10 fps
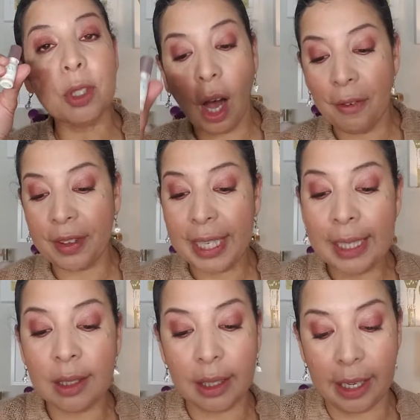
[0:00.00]
off
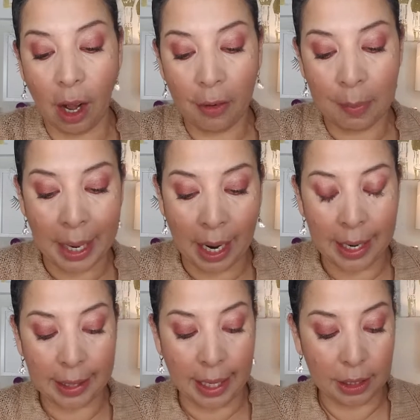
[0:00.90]
easily off my
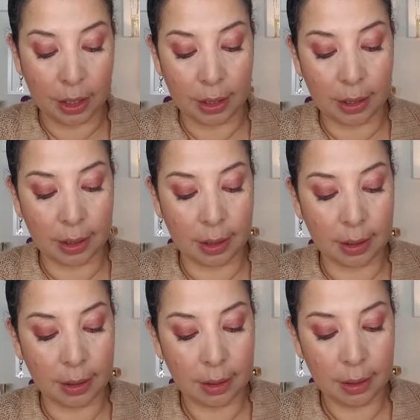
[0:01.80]
eyelashes.
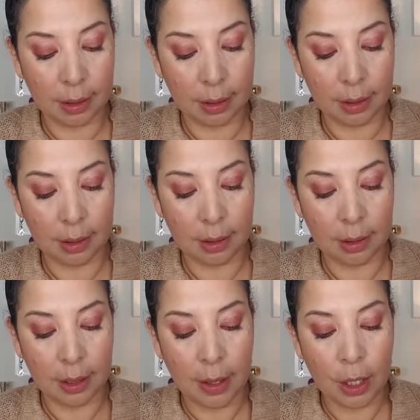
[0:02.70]

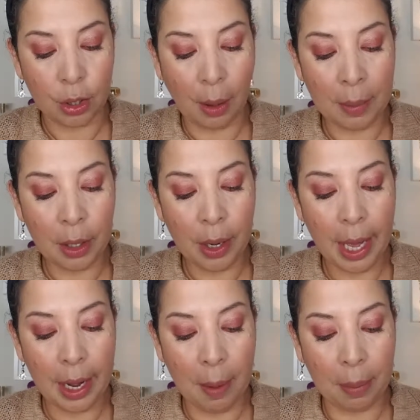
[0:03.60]
So I'm going to go
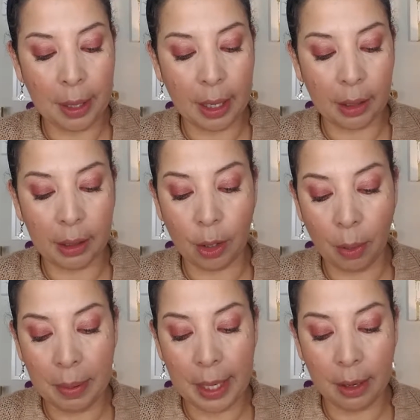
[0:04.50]
ahead and put a little
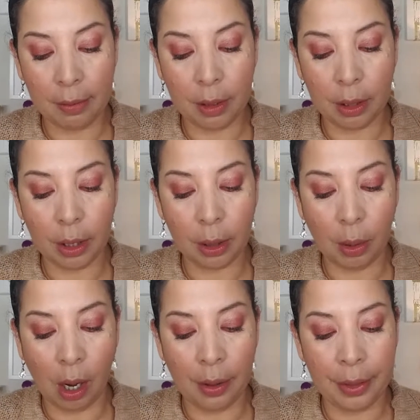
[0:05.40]
bit of glue
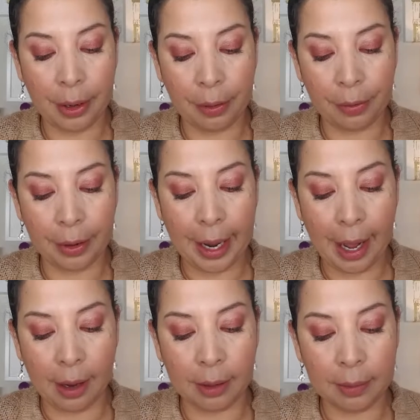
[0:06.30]
on there for
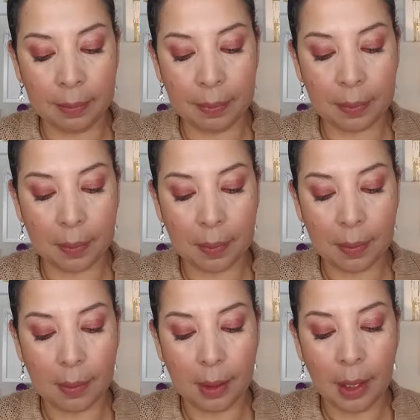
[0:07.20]
now.
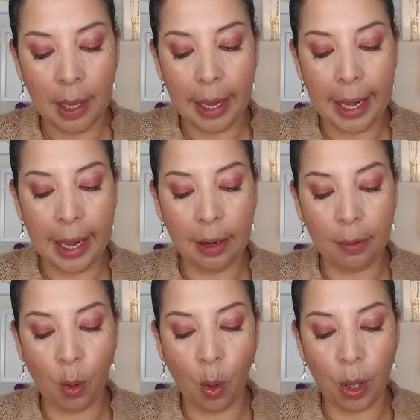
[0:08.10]
And of
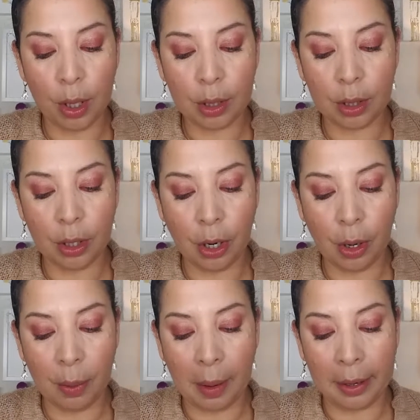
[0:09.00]
course, you
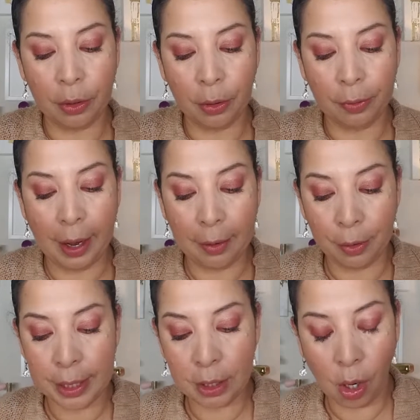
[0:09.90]
know, my new
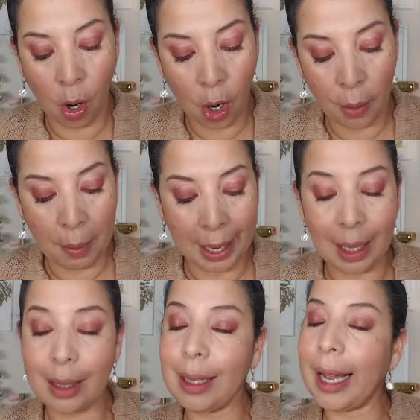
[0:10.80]
favorites are my
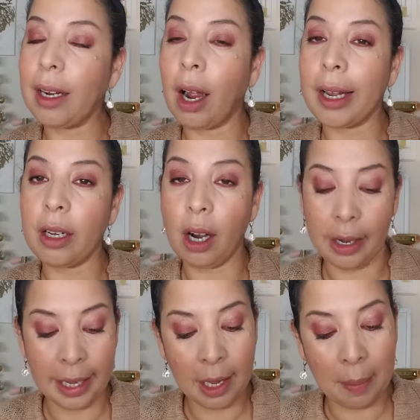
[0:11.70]
Lite
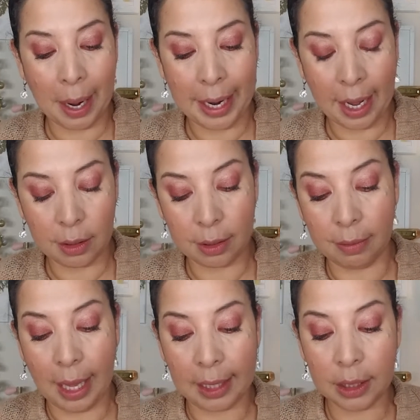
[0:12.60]
Iconic by House of
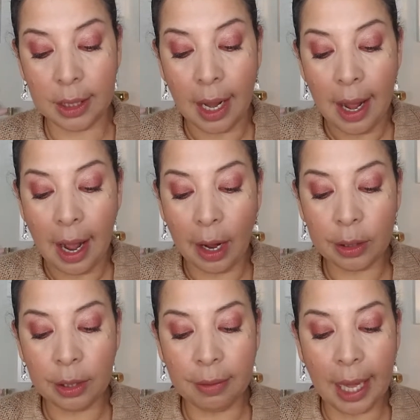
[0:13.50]
Lashes.
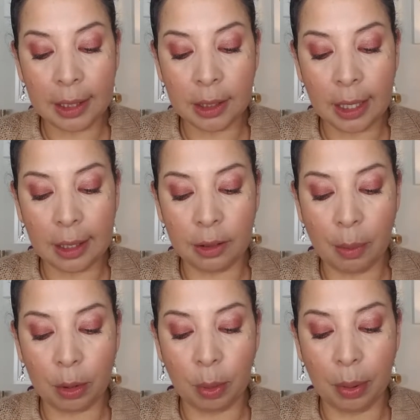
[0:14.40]
House of Lashes has the
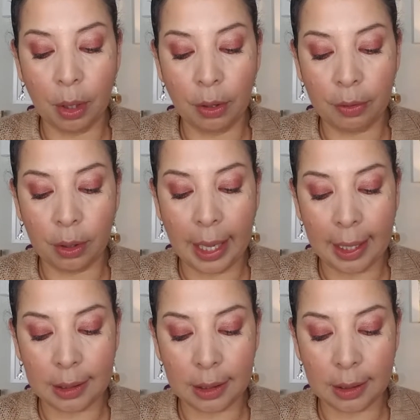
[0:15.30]
most beautiful
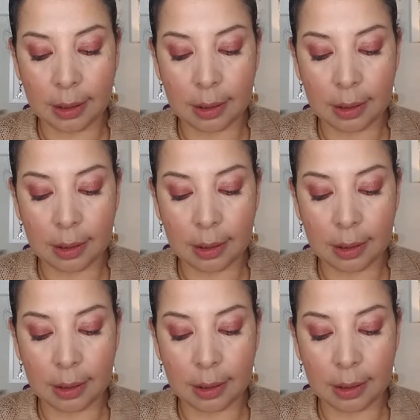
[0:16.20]
lashes.